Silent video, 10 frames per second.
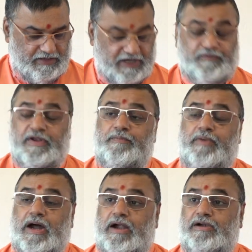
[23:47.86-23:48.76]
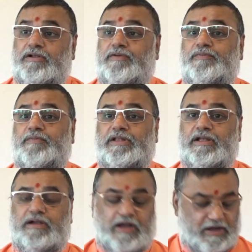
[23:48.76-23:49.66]
every part of
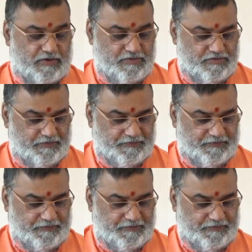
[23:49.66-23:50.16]
mother cow